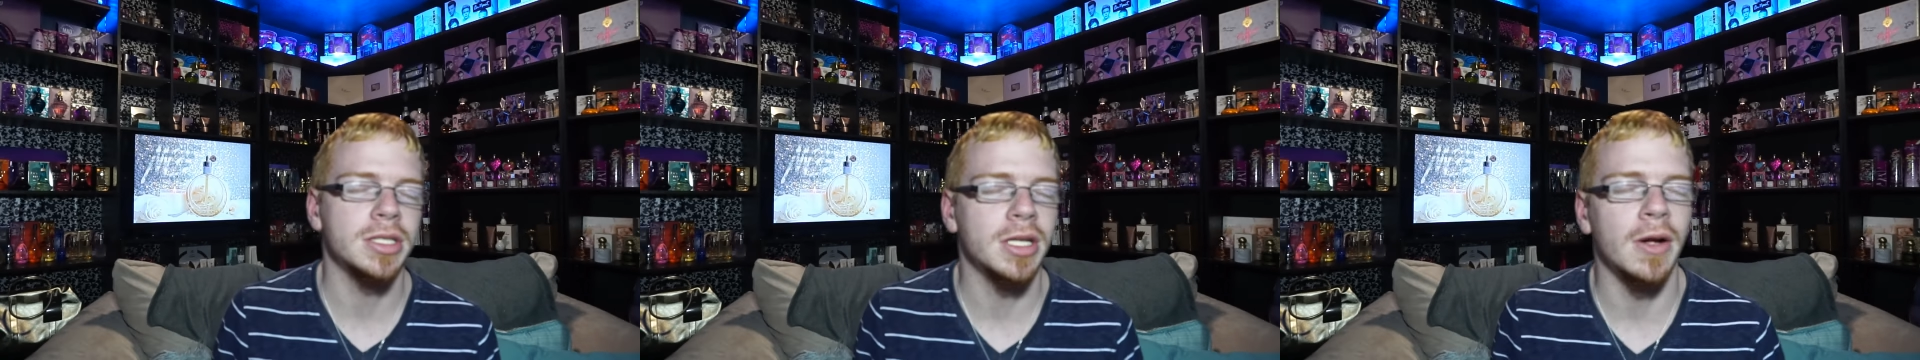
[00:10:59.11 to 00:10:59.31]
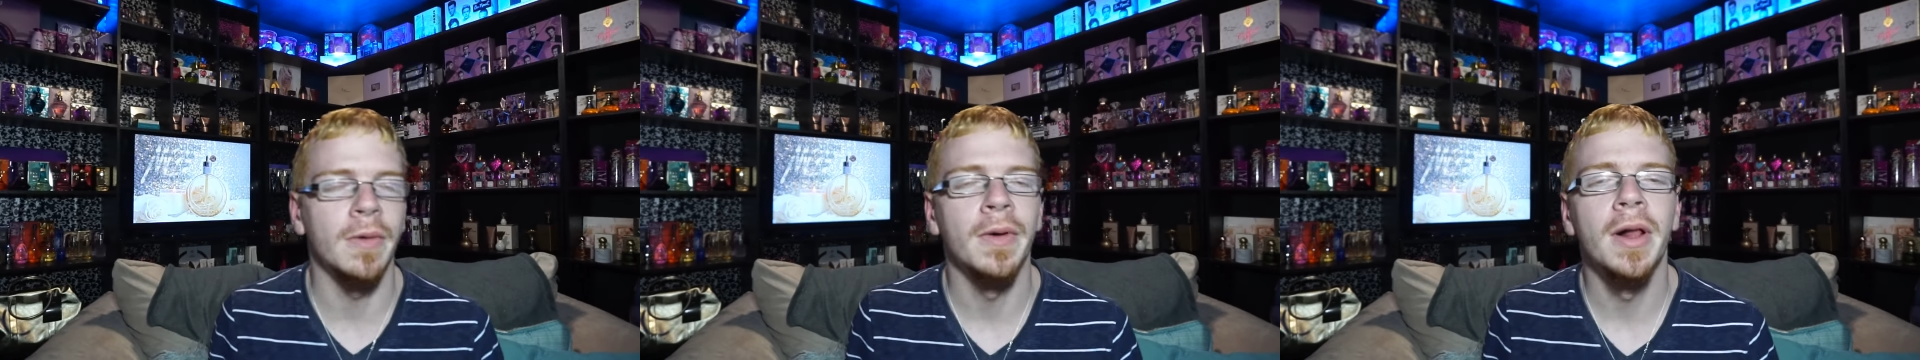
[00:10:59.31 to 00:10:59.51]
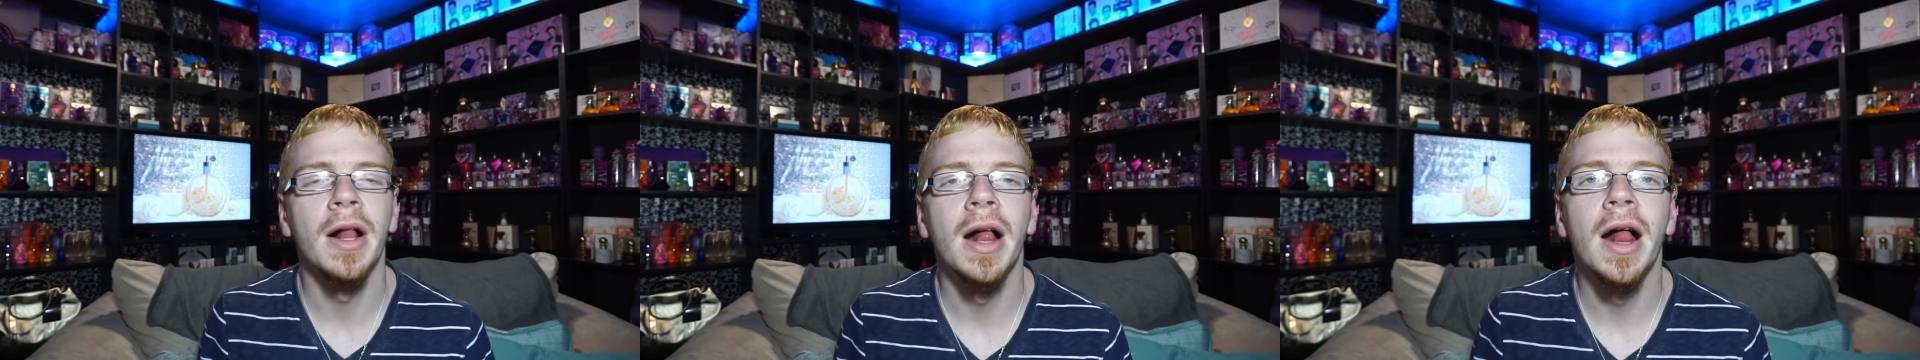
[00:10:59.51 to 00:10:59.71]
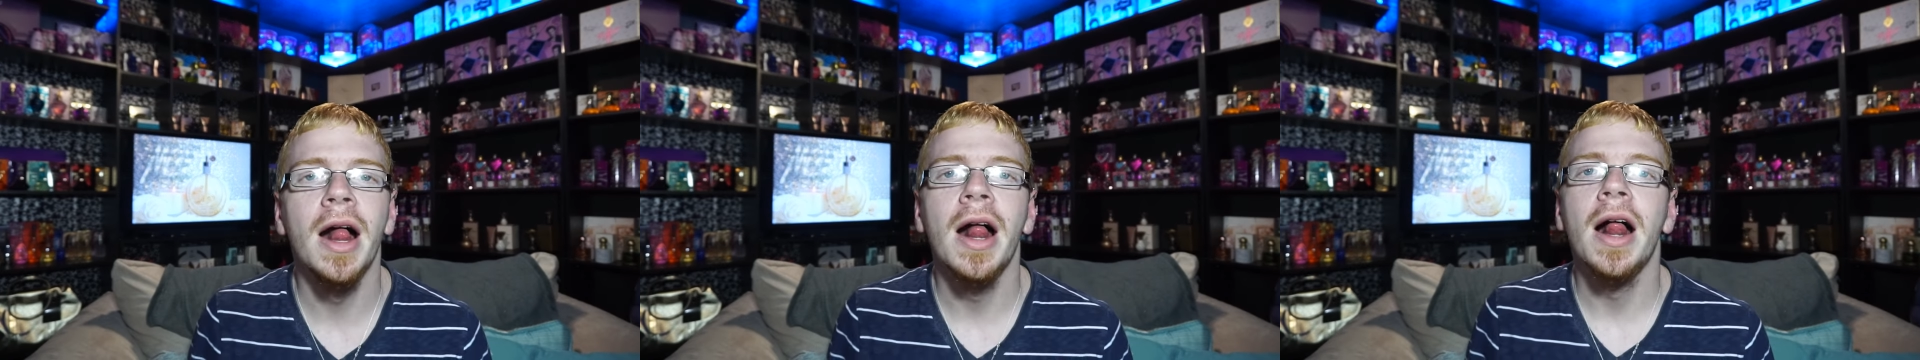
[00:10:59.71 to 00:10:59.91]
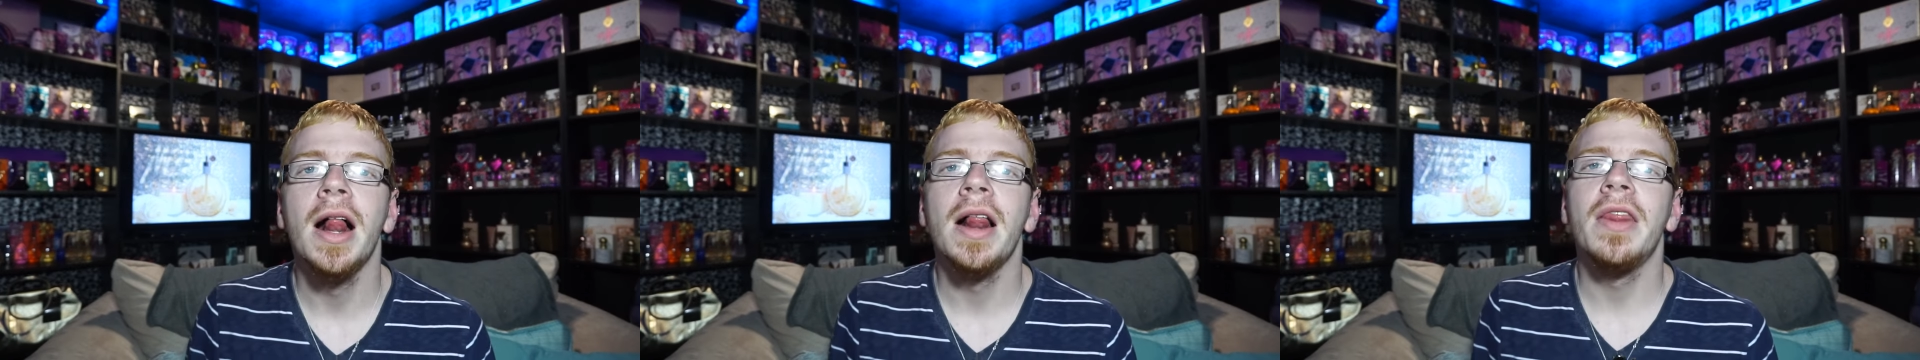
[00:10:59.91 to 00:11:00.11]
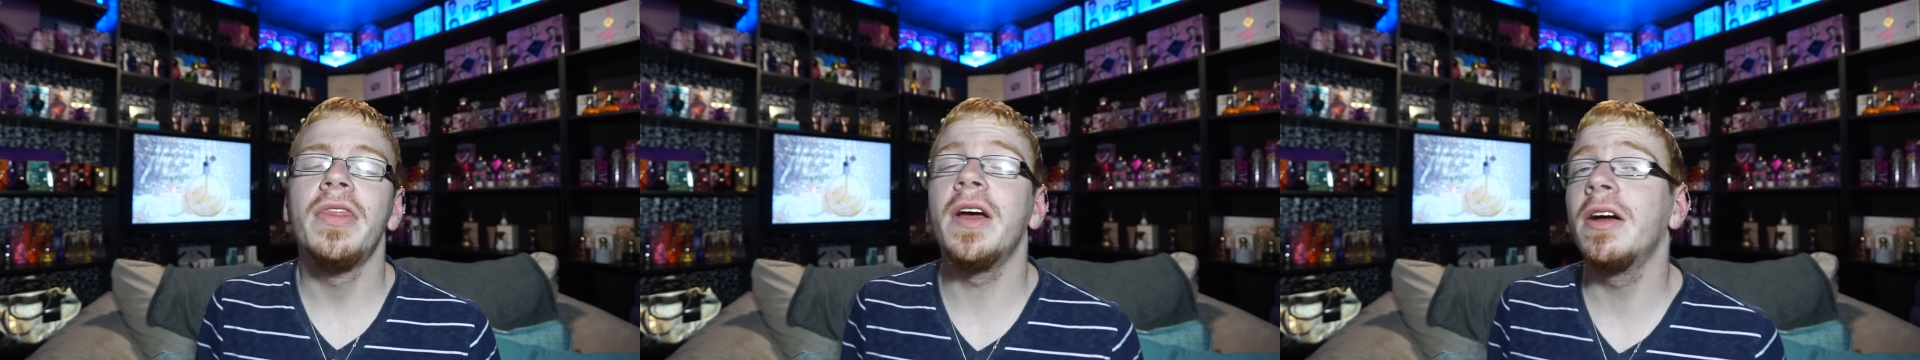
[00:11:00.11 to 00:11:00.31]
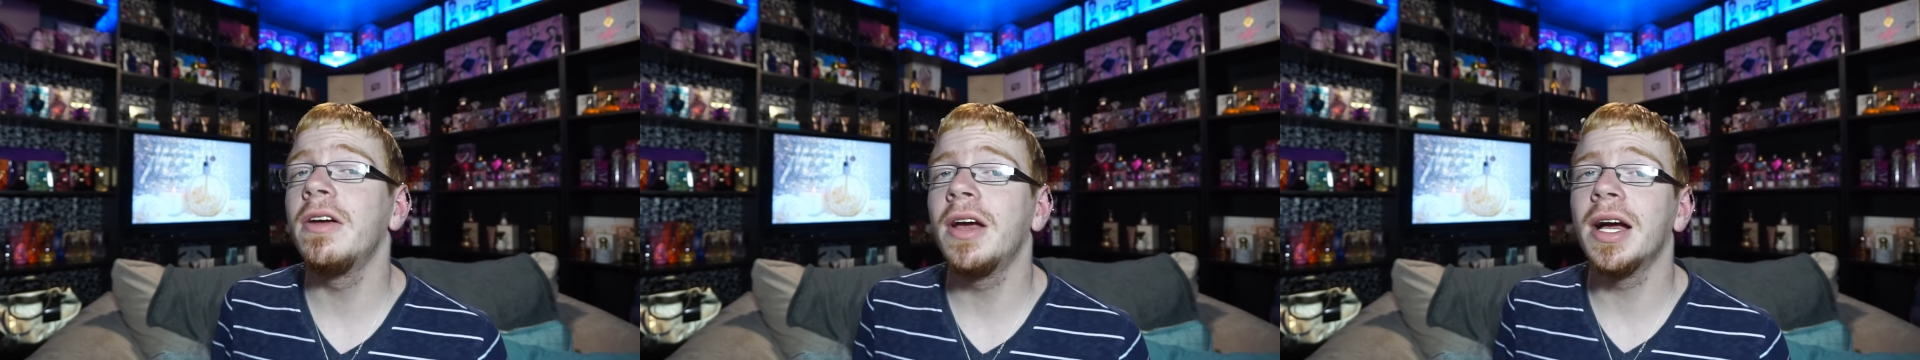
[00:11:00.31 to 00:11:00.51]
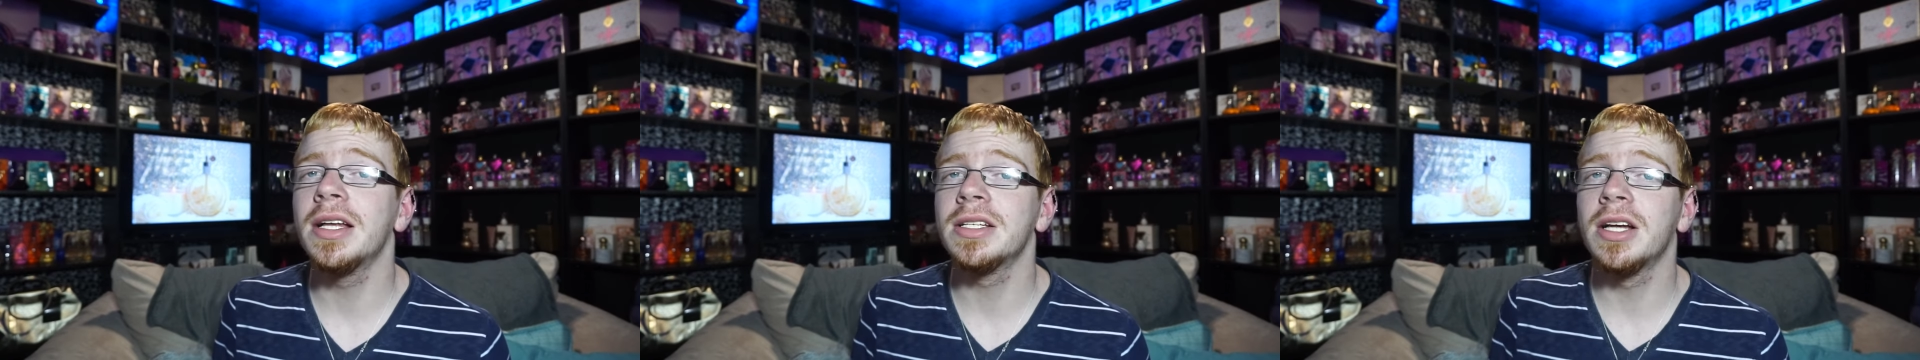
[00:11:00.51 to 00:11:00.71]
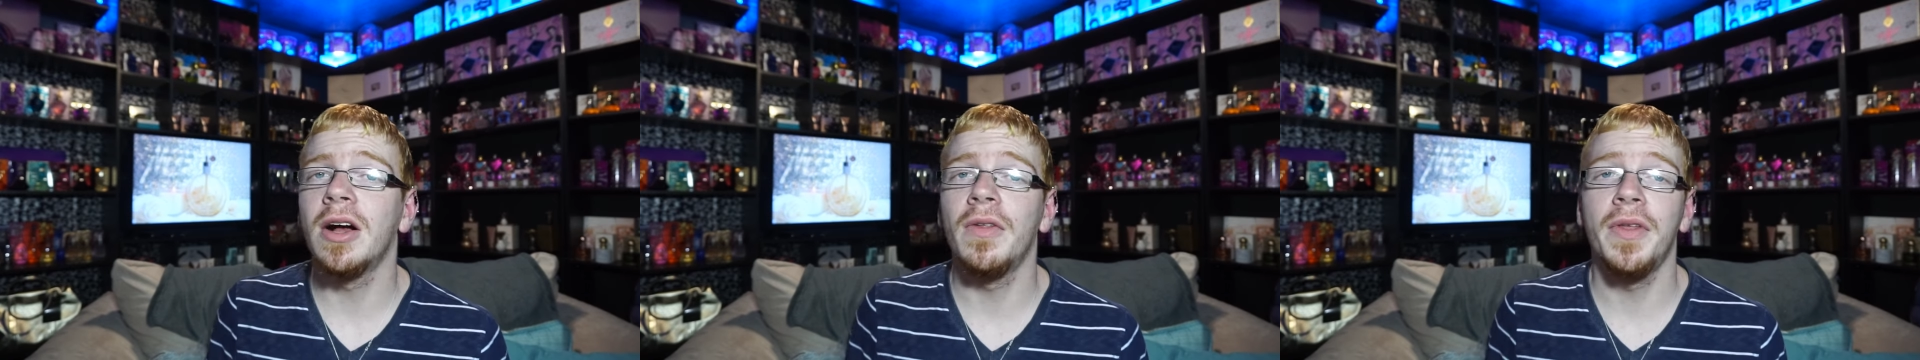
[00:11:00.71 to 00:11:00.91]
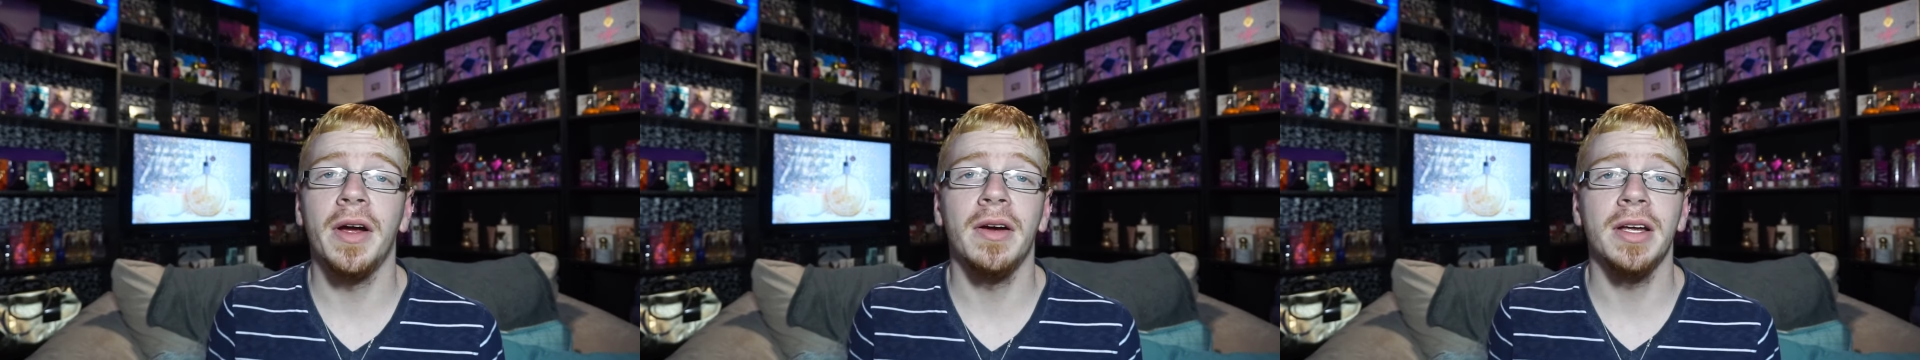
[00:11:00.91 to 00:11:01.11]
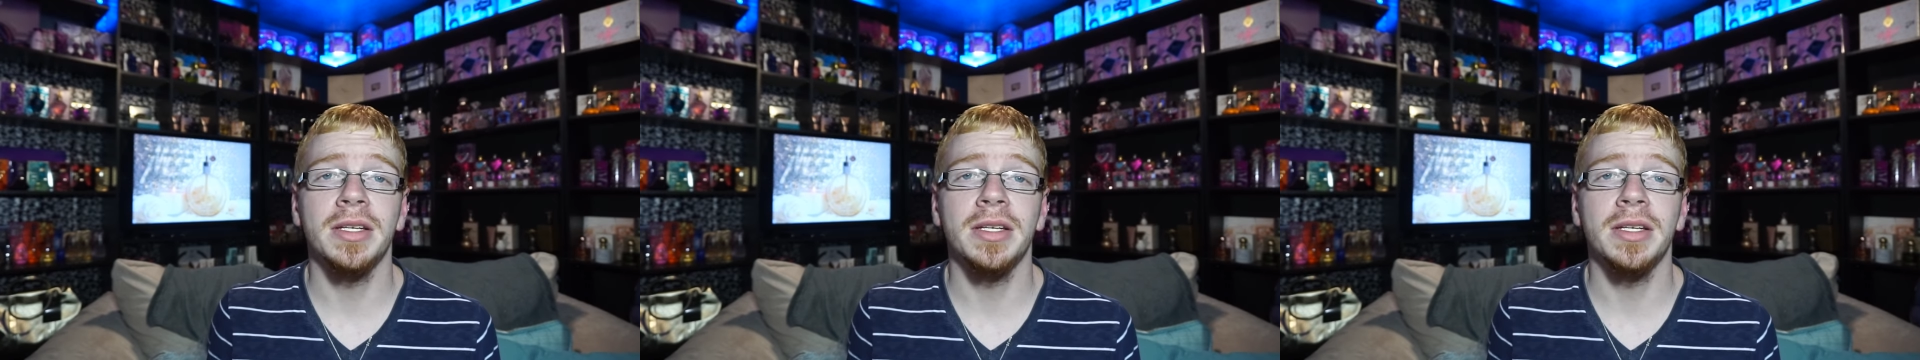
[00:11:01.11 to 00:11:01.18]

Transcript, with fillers: So there you guys go. There